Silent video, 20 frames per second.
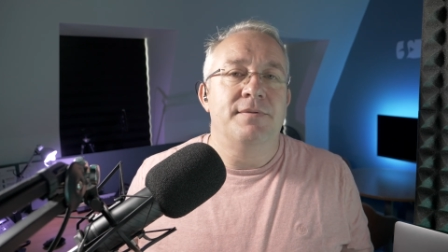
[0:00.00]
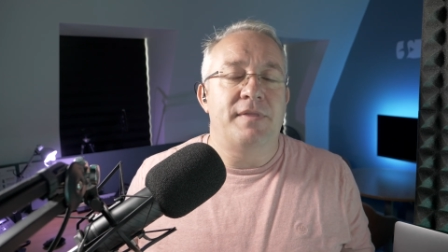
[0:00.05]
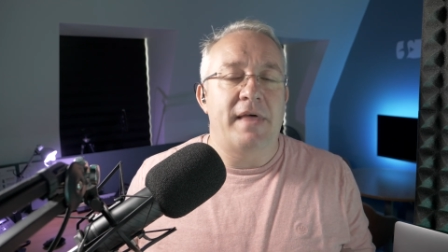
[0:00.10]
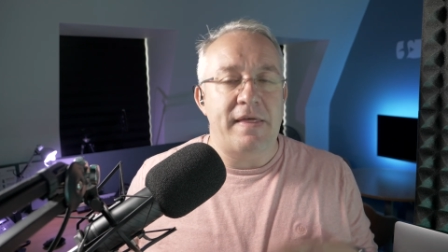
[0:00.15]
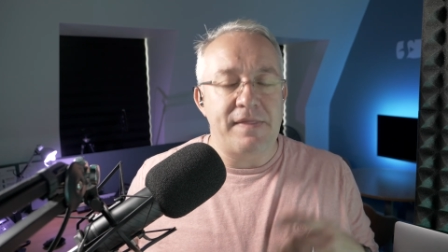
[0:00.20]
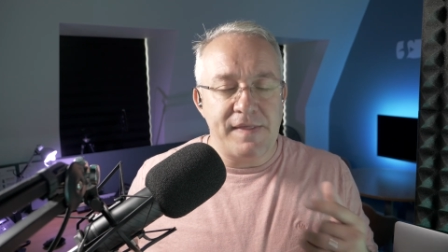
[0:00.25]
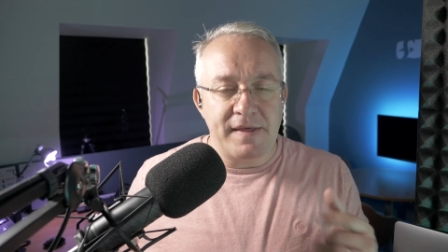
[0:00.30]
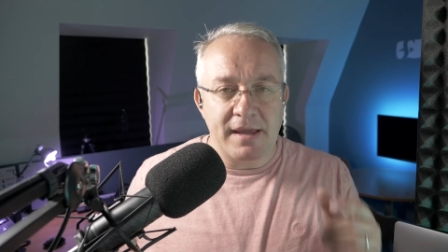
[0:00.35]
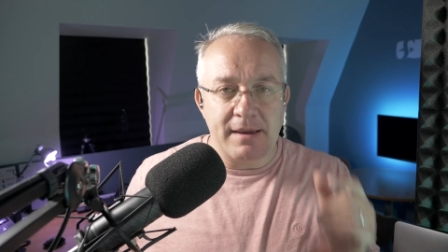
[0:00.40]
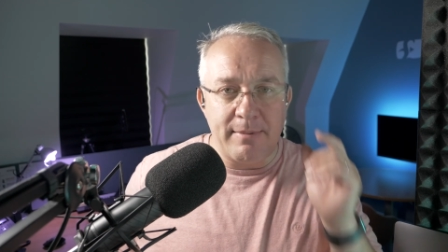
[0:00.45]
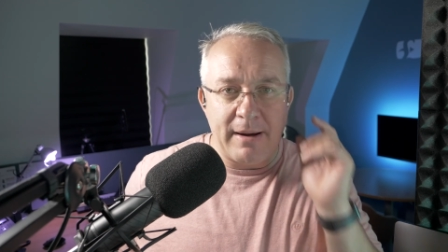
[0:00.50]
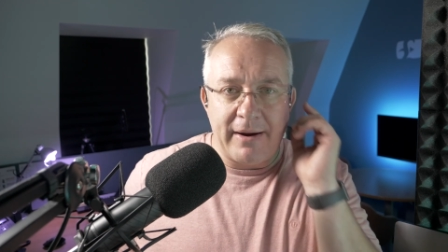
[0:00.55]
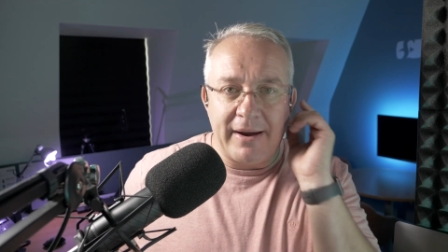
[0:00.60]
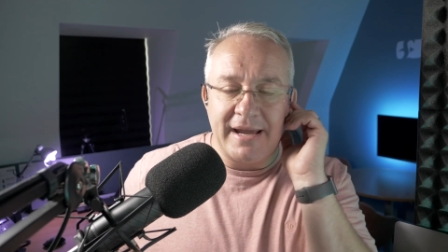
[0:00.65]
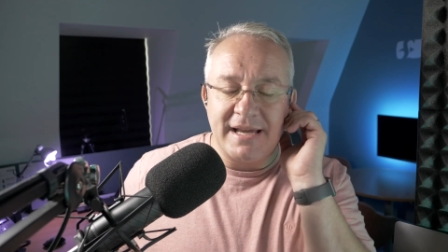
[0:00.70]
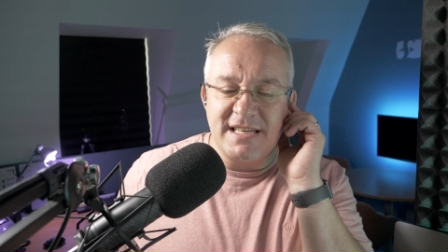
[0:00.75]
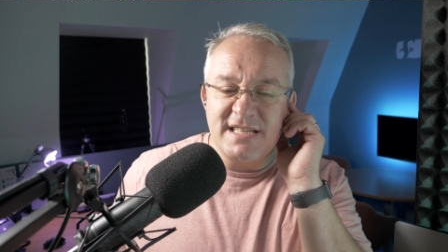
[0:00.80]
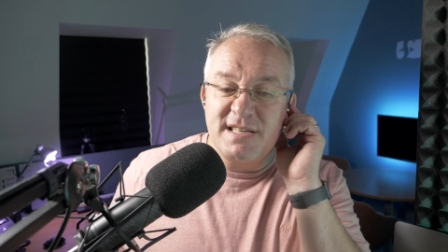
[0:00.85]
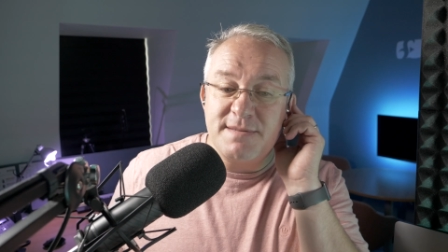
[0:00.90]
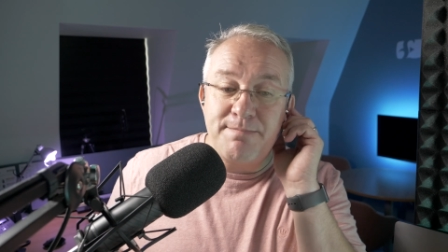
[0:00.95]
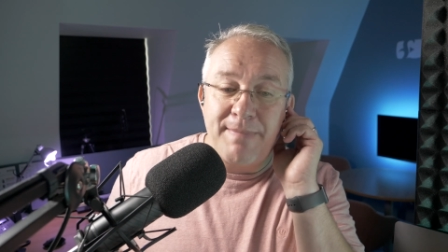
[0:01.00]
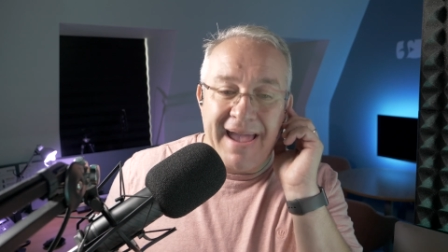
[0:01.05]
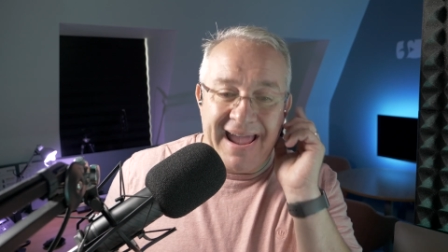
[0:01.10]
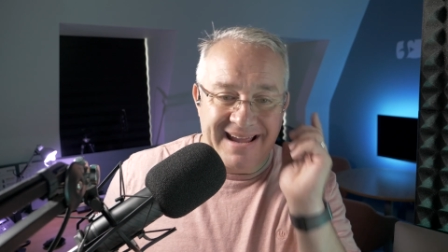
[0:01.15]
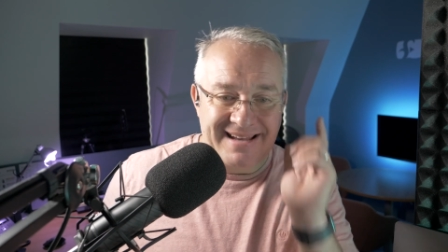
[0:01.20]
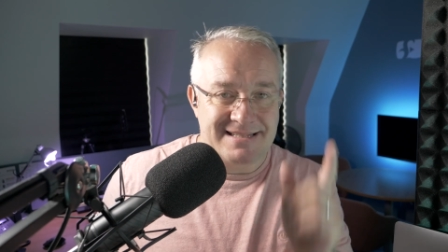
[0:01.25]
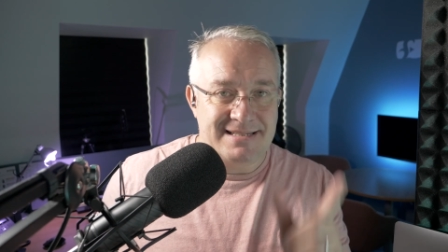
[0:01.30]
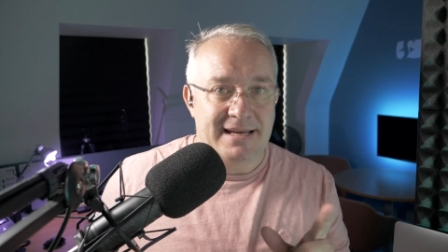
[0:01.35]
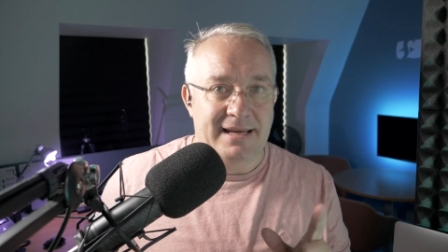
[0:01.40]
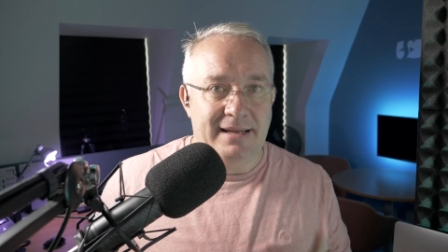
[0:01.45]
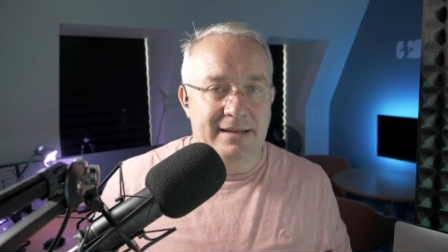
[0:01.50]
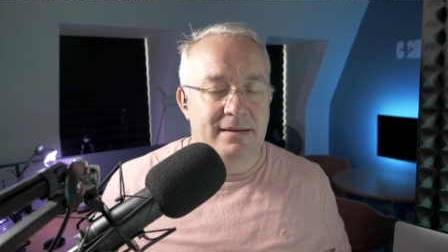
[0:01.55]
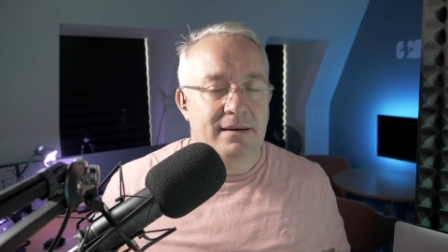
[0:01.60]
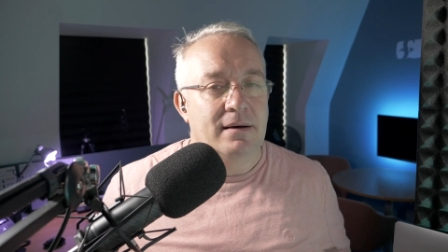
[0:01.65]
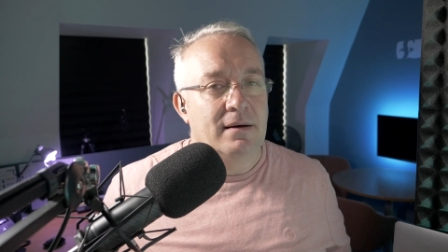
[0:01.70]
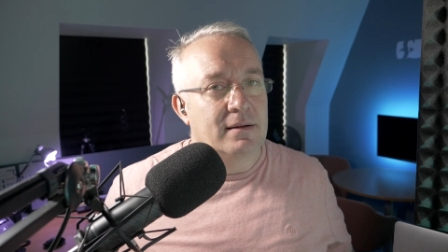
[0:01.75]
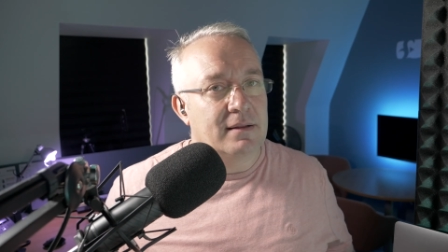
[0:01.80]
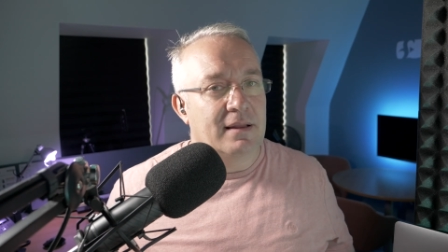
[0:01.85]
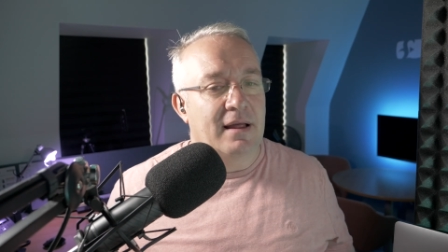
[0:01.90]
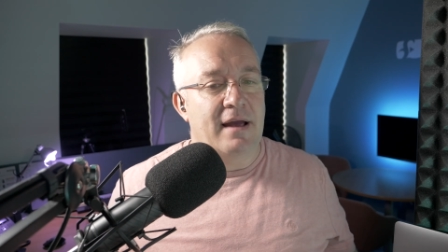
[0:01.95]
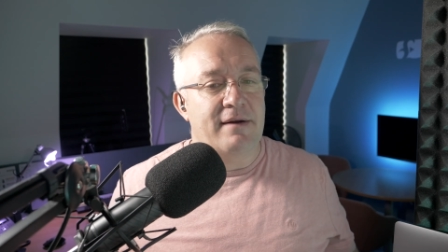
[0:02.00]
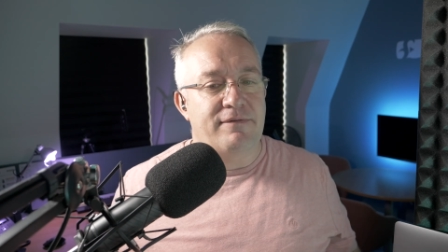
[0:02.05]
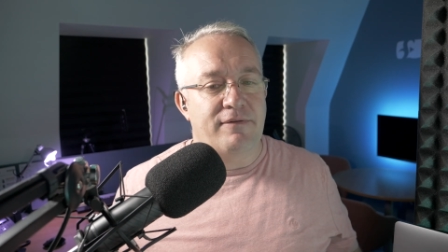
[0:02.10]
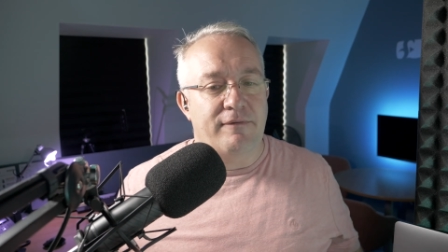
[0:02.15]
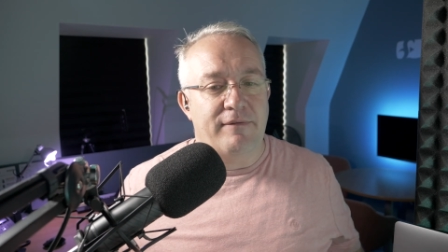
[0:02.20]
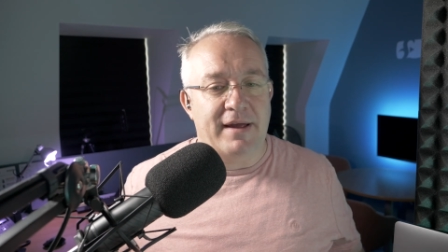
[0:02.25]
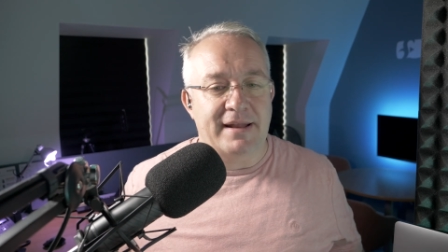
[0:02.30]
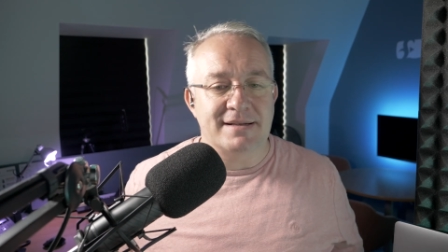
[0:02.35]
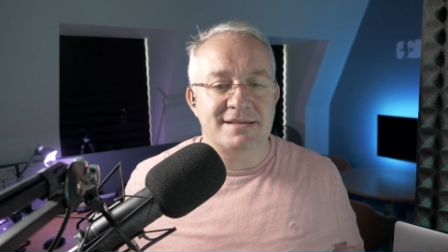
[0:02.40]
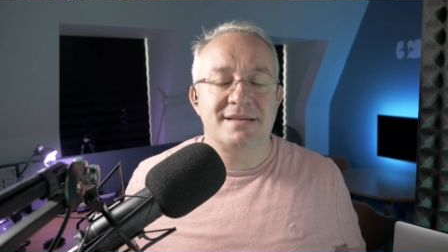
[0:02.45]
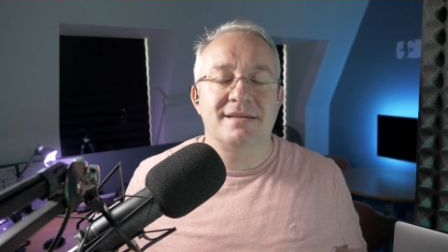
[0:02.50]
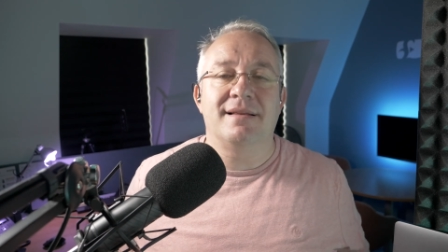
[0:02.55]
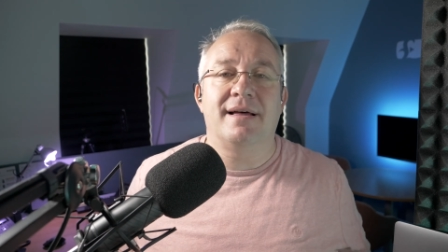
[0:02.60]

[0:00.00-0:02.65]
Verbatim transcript: Then think about expected life events,